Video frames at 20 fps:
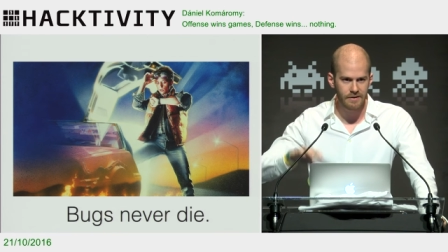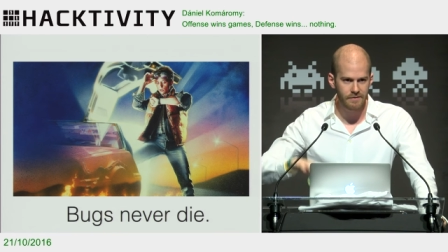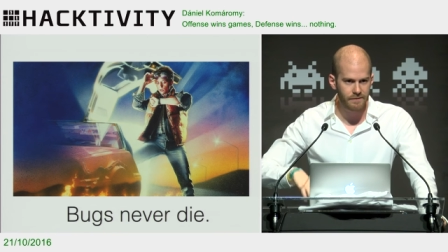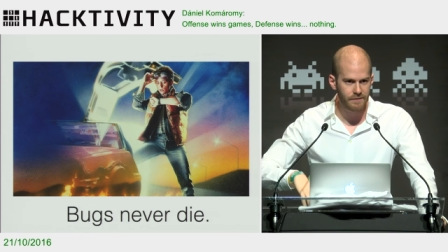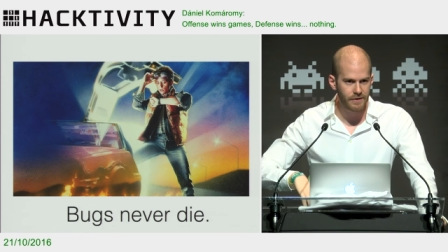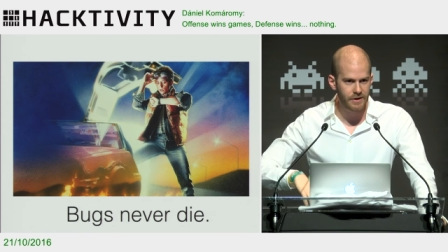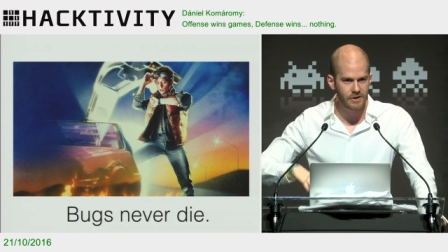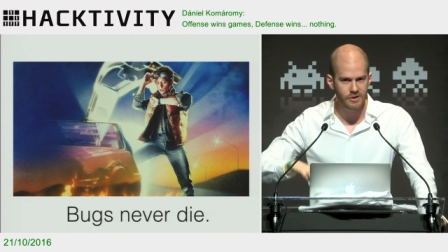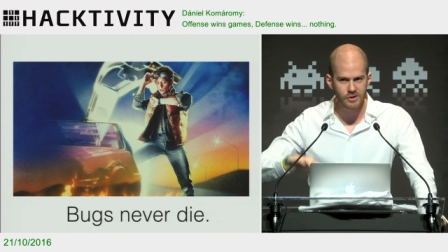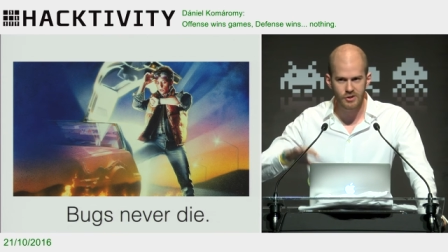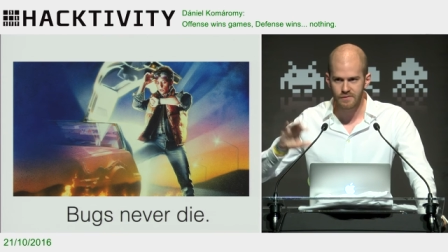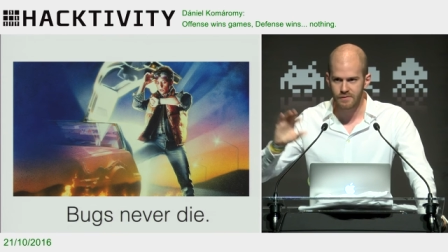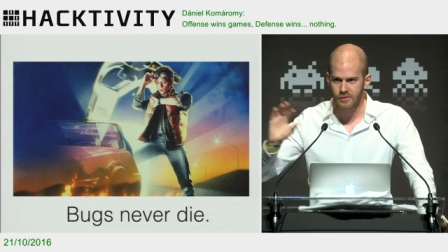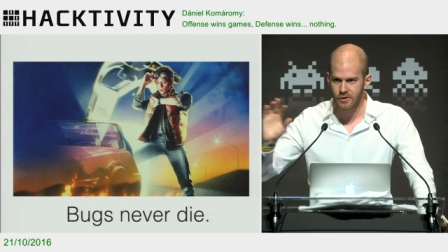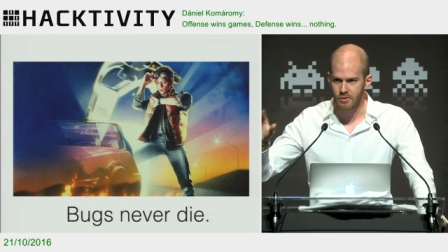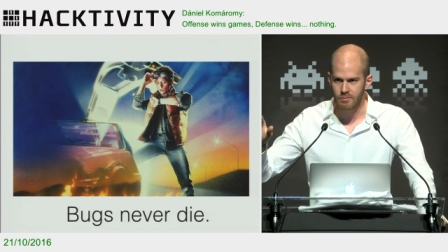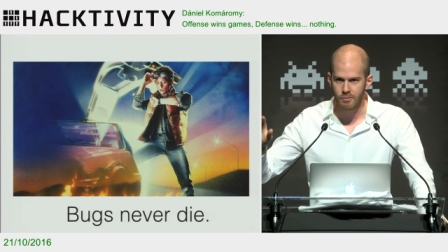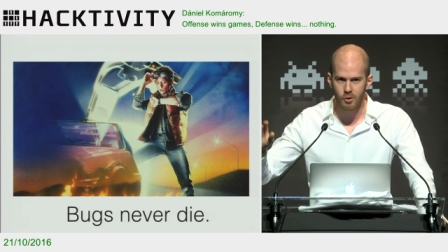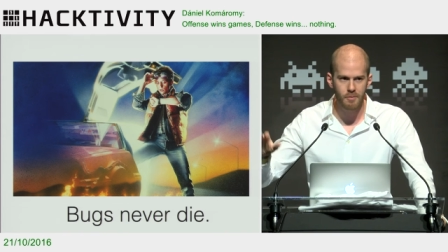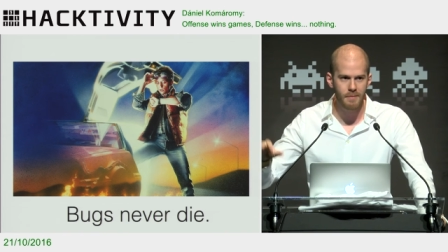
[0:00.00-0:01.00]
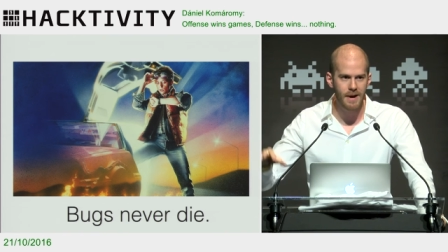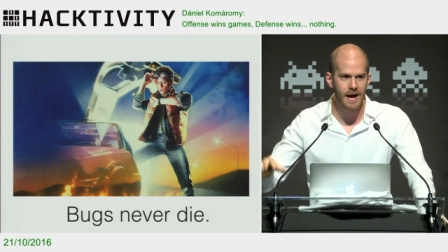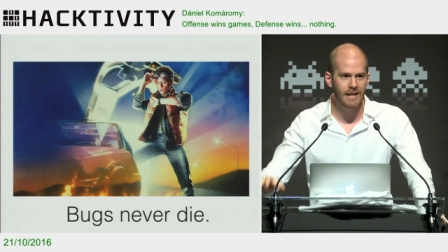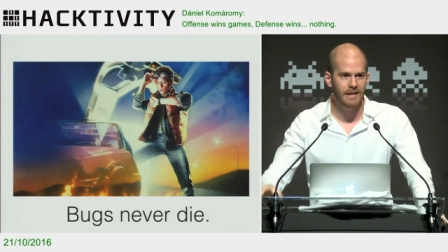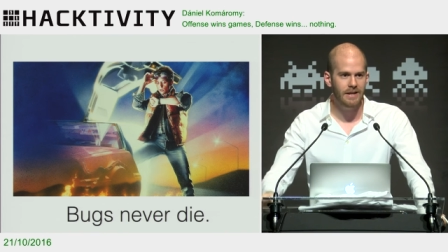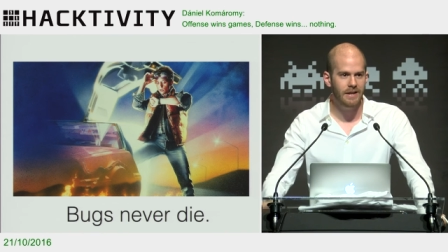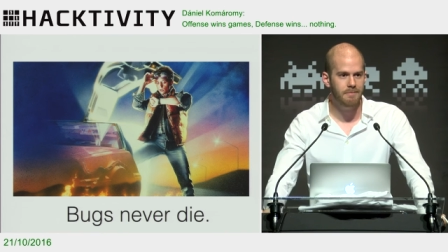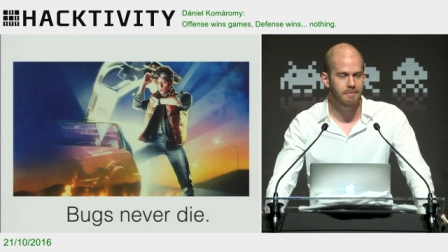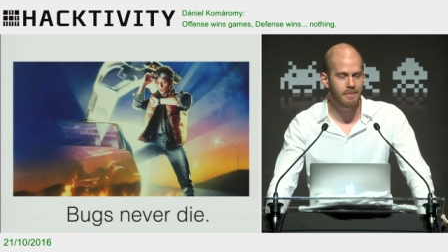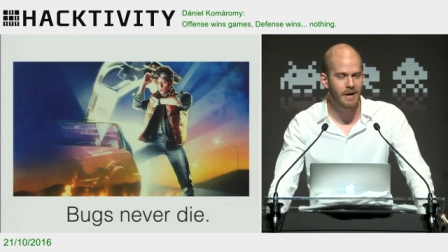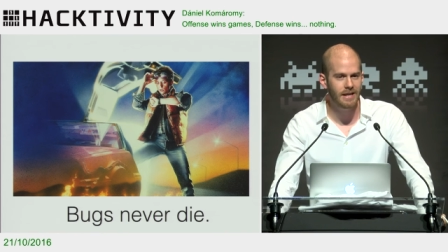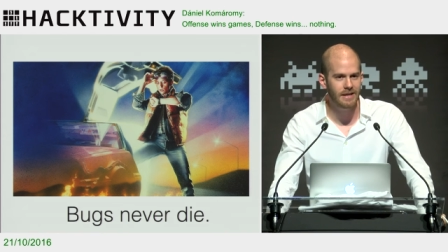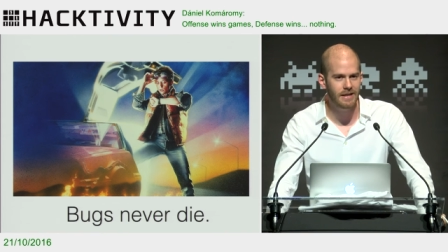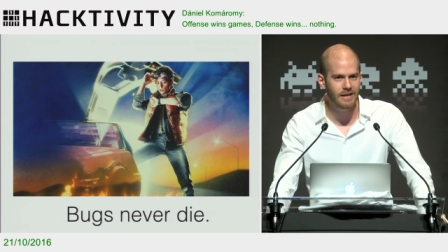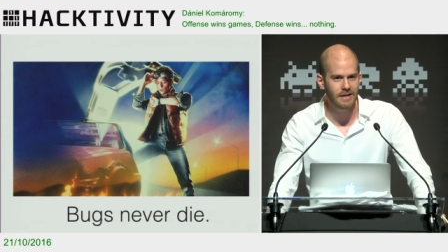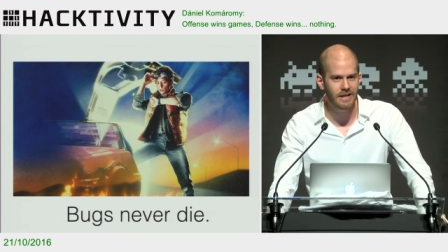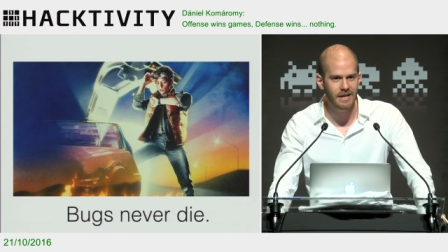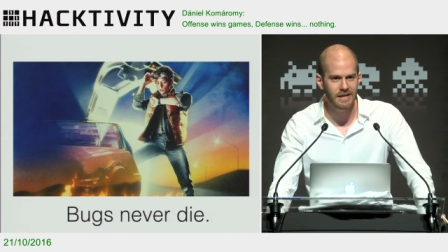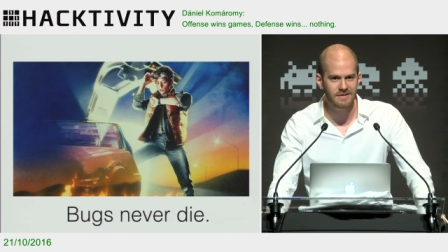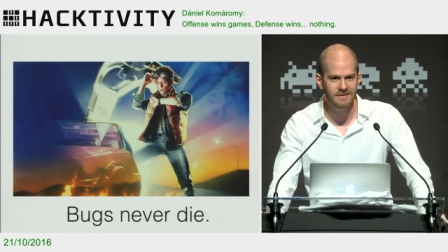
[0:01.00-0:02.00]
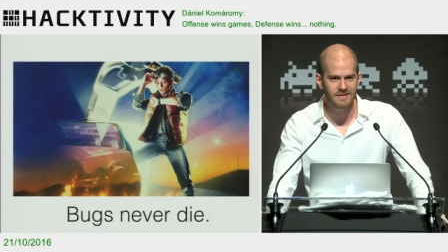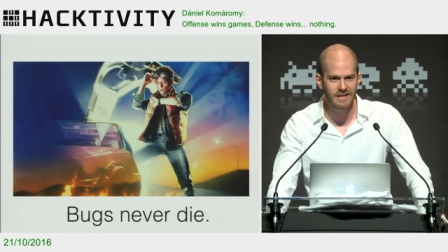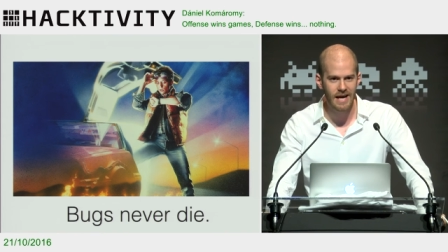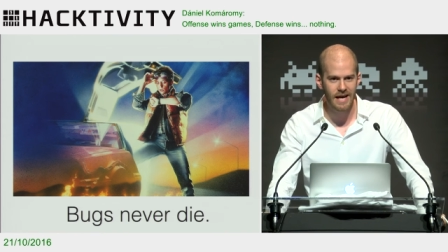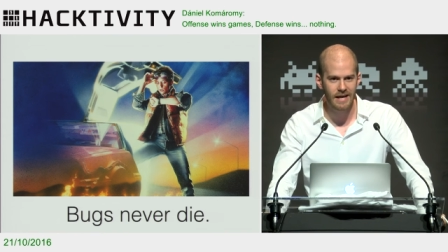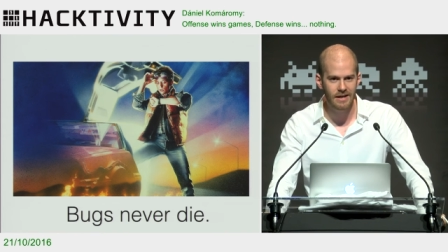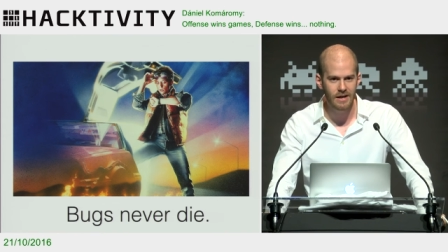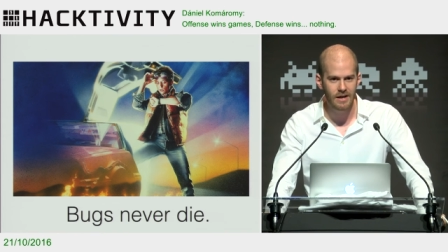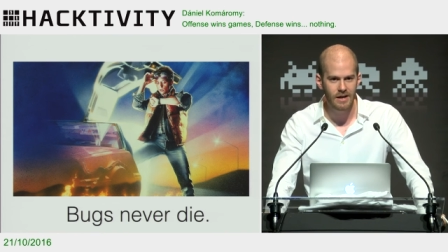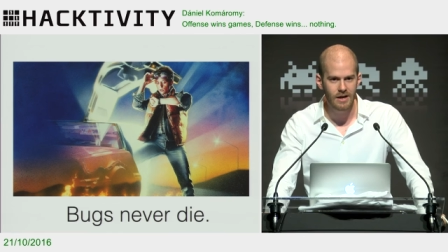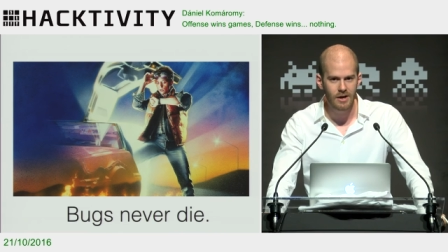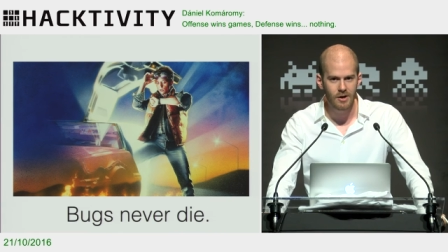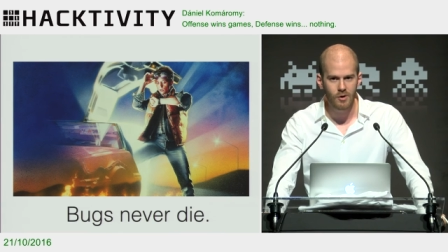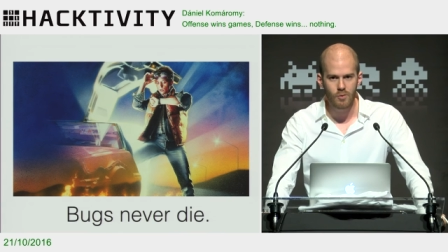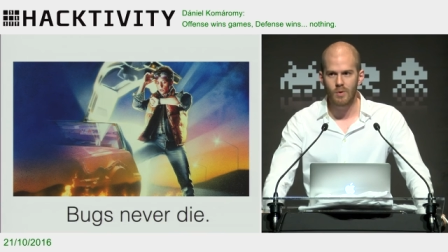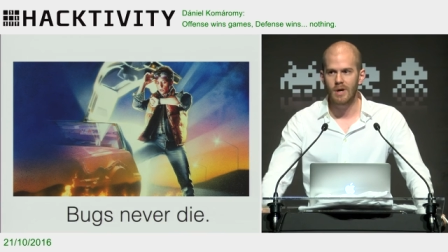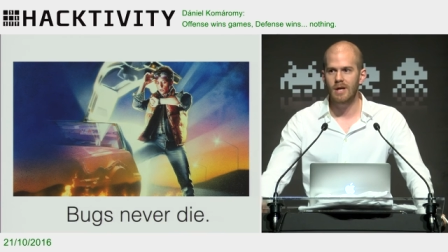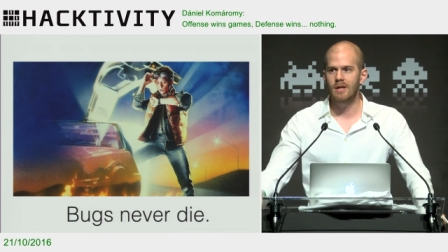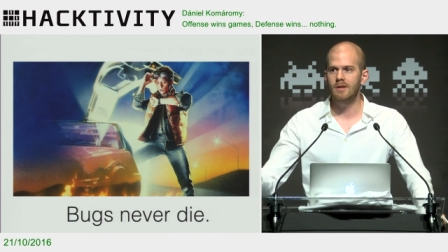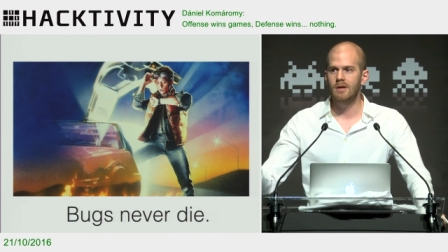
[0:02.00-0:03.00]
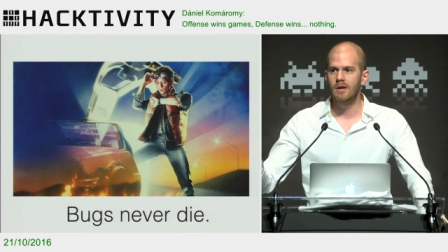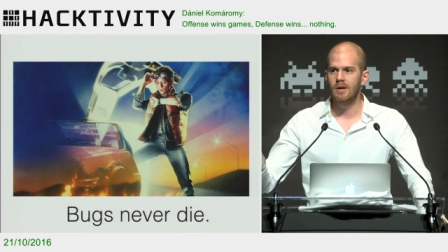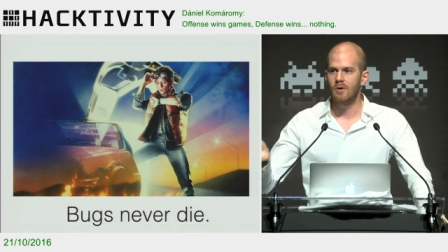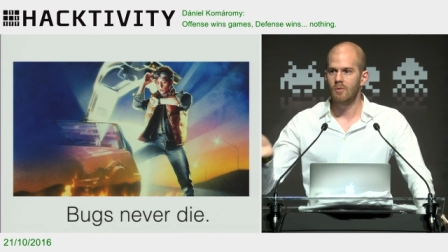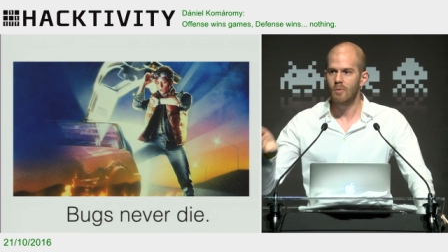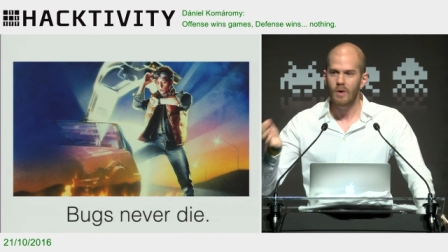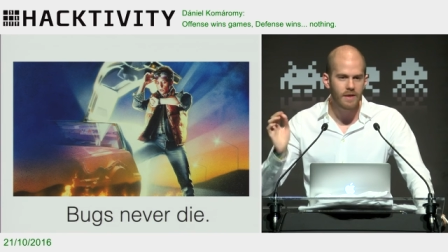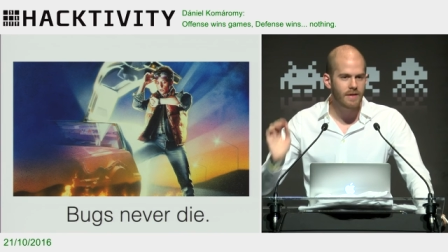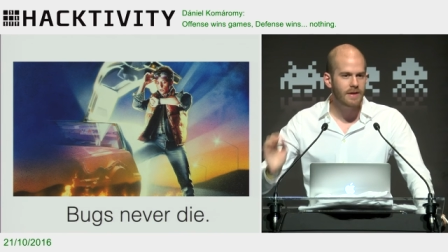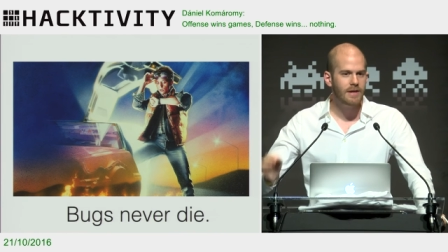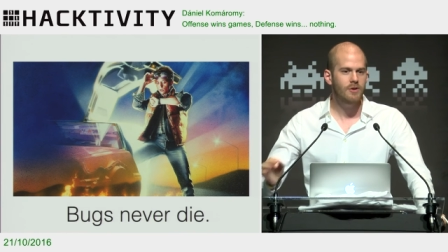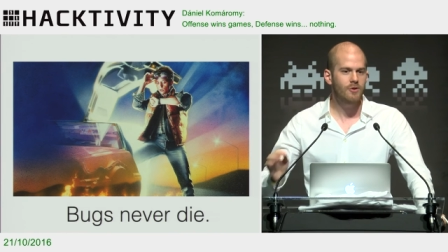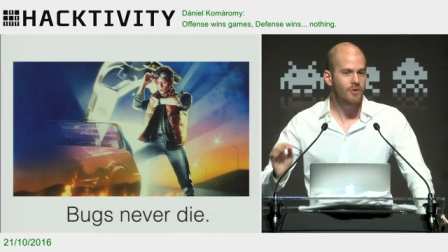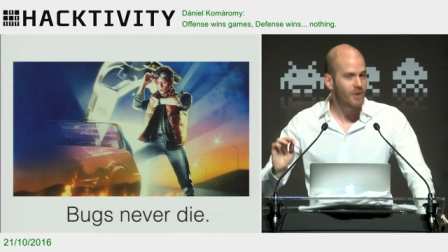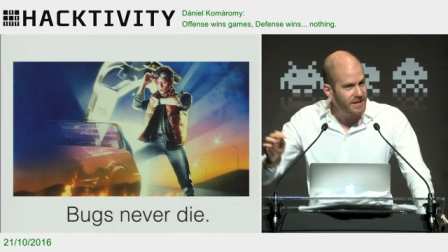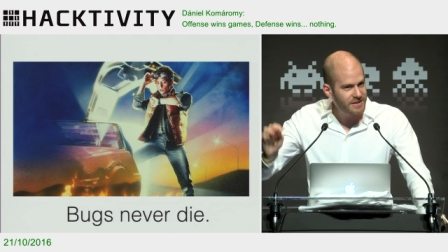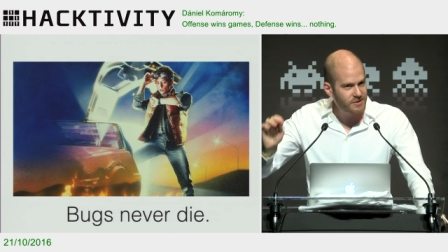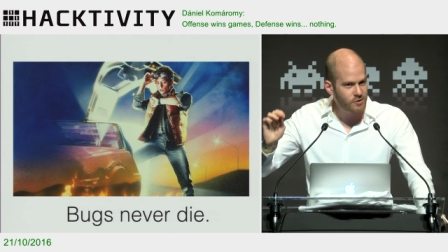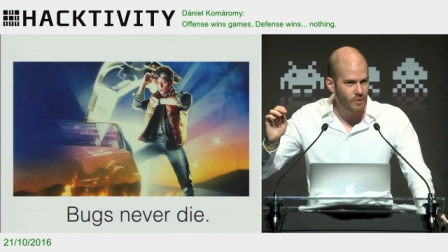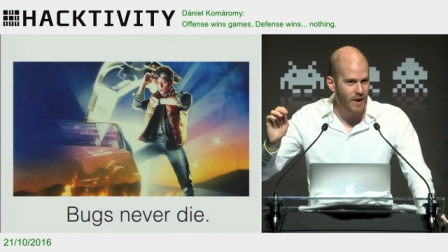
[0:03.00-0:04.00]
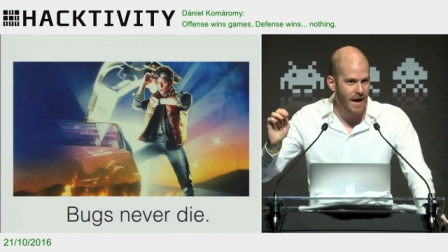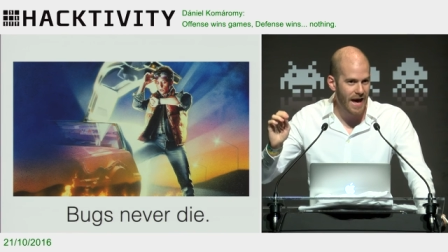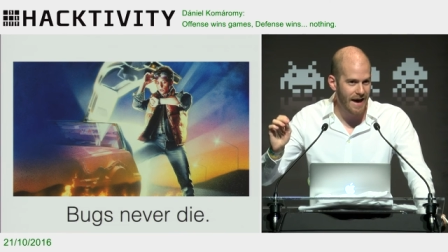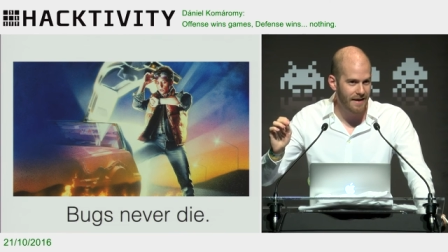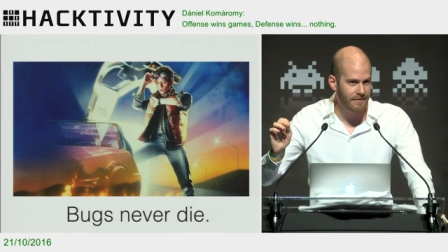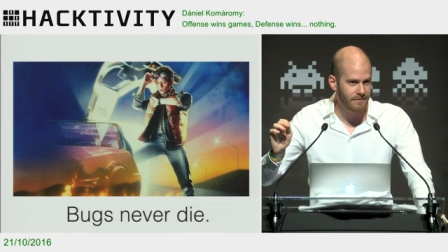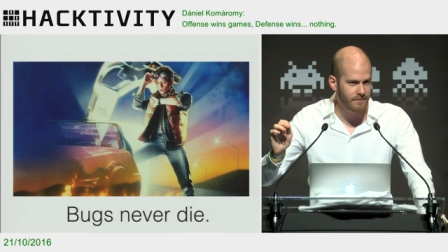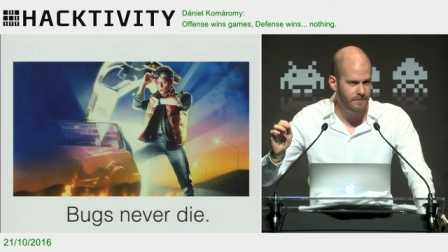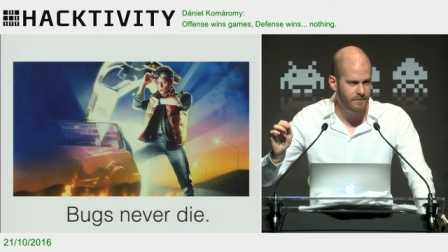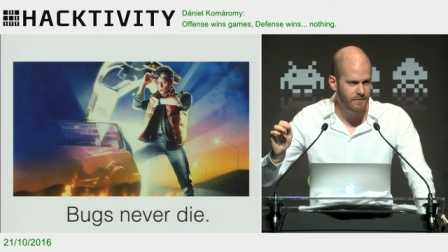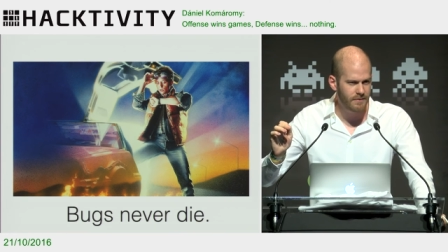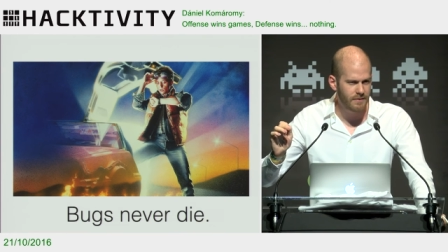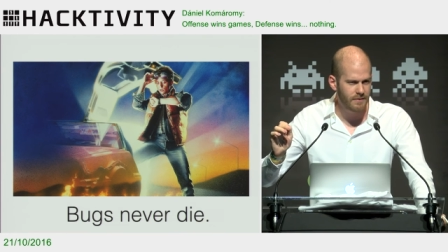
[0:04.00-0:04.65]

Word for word: fields of, you know, mobile and embedded, is that, well, one thing you need to have